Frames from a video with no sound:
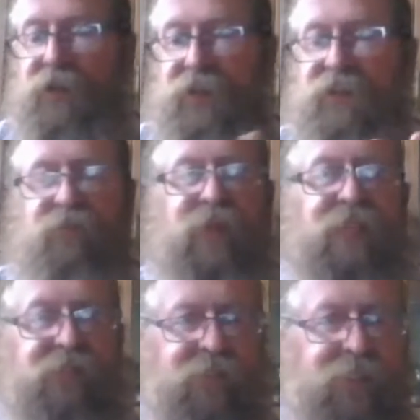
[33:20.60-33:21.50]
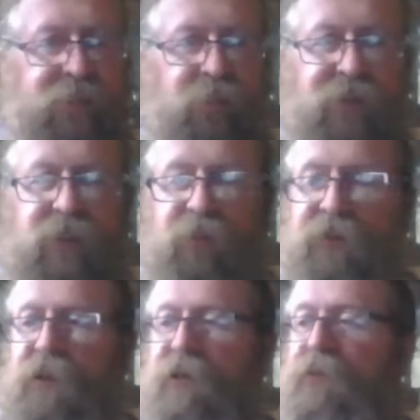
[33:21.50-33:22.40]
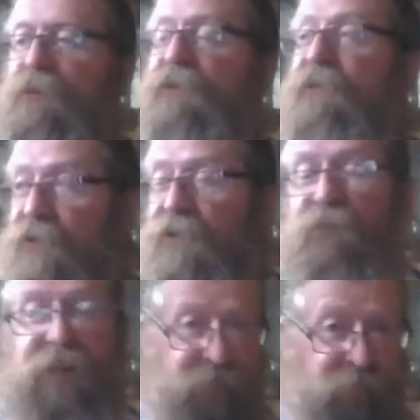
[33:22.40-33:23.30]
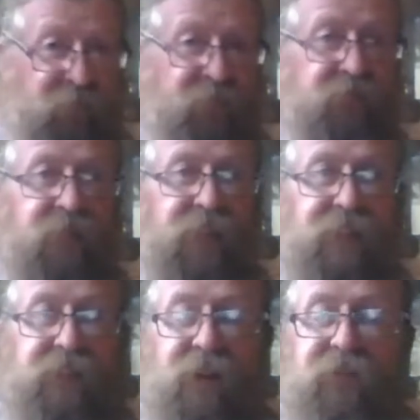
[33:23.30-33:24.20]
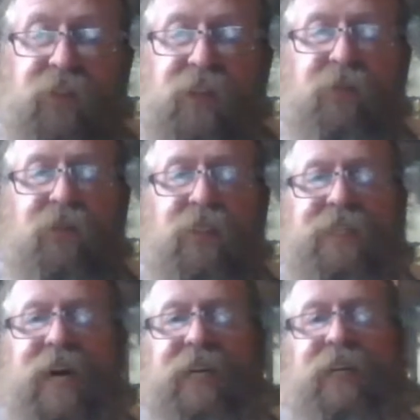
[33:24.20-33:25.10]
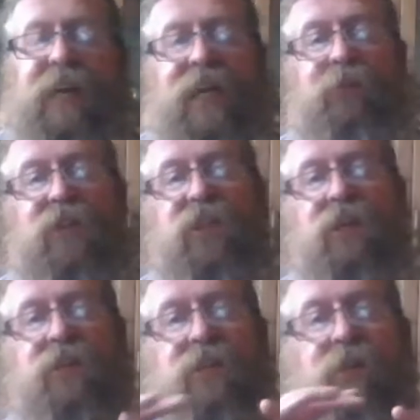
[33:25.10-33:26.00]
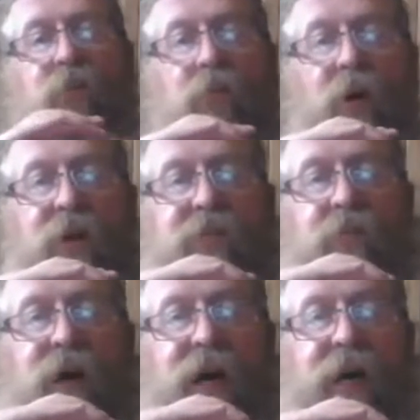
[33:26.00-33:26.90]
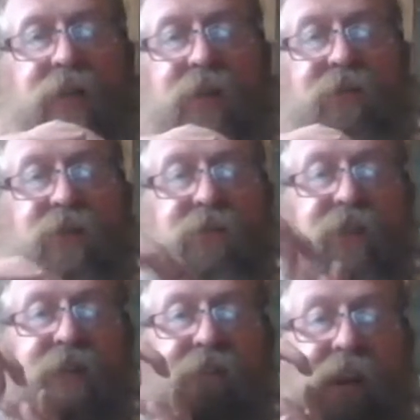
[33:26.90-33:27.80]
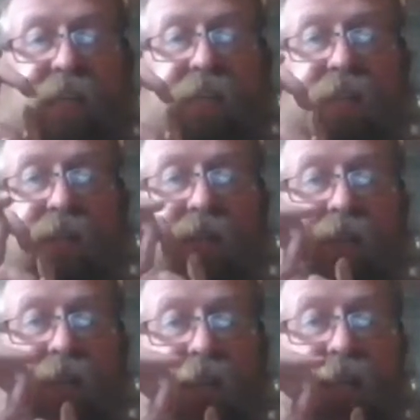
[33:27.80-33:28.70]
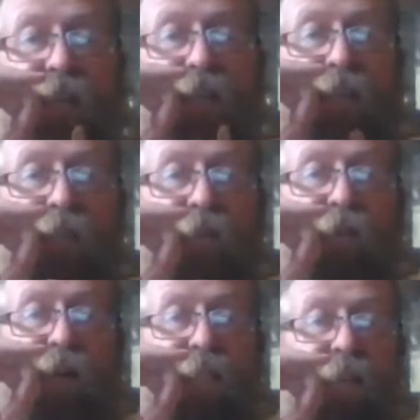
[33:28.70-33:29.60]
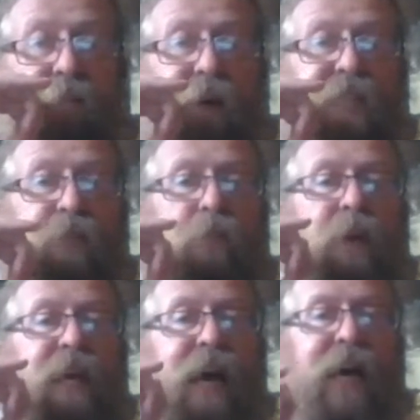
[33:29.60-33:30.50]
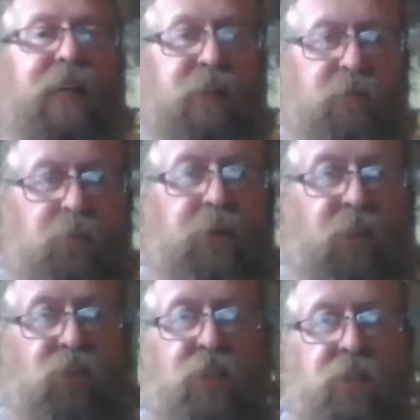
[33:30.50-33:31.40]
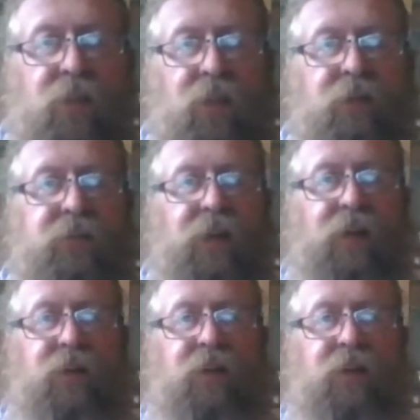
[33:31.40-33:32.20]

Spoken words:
think I've been through this multiple times before, but for those who haven't heard it before, the sun in a lemma shows that the bottom part of the figure 8 is always much bigger because it's closer.